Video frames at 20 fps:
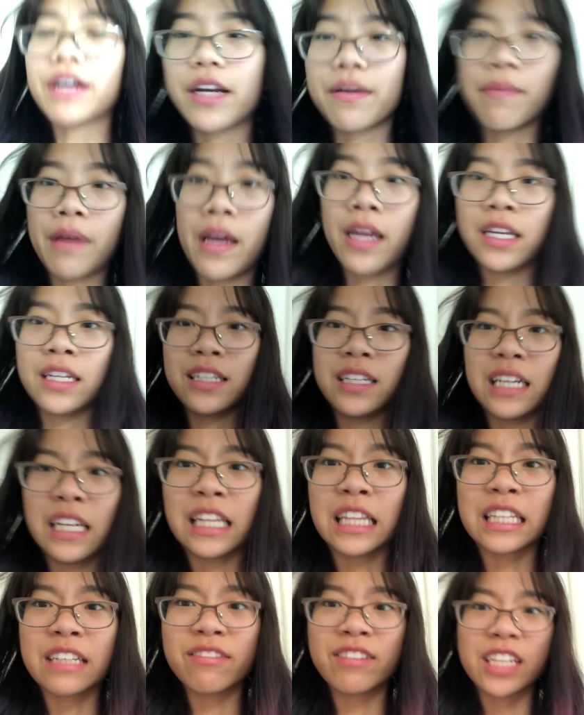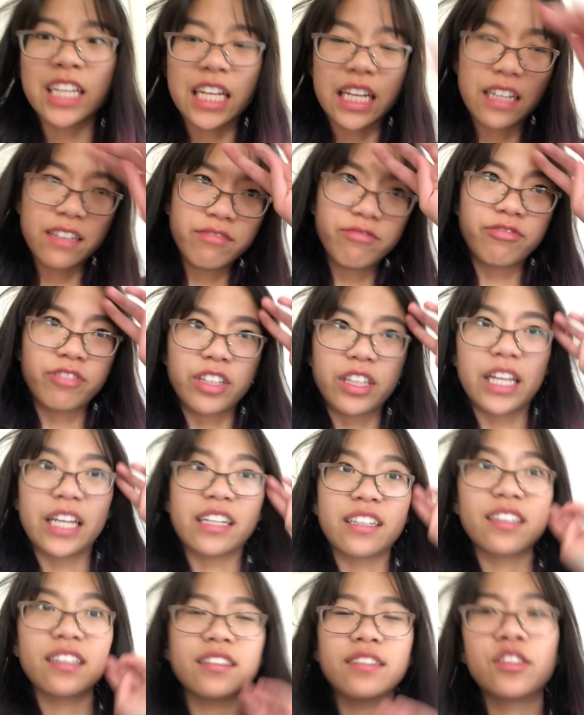recommend leaving it in for
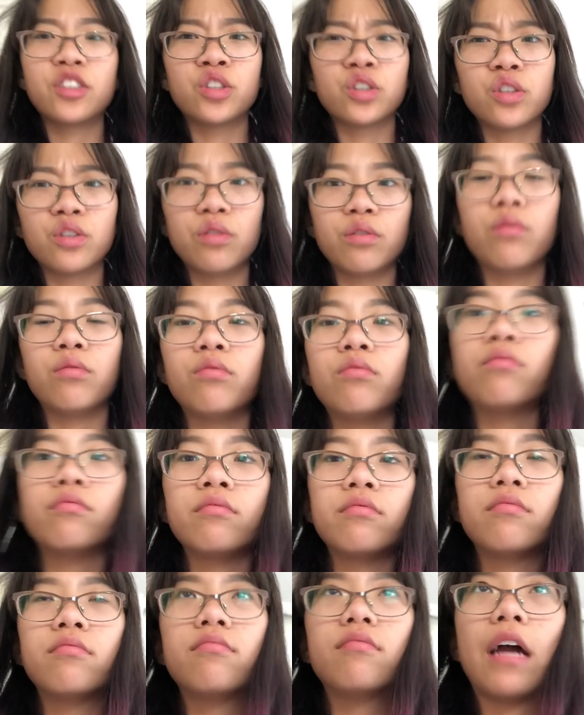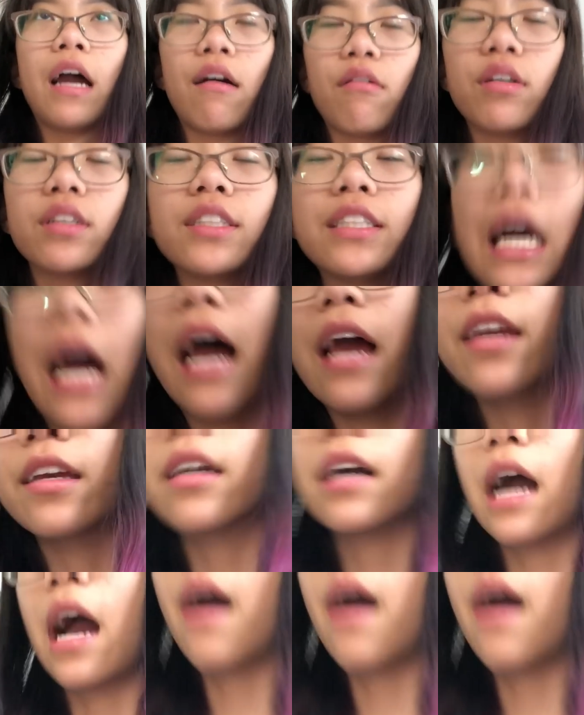like two hours. I,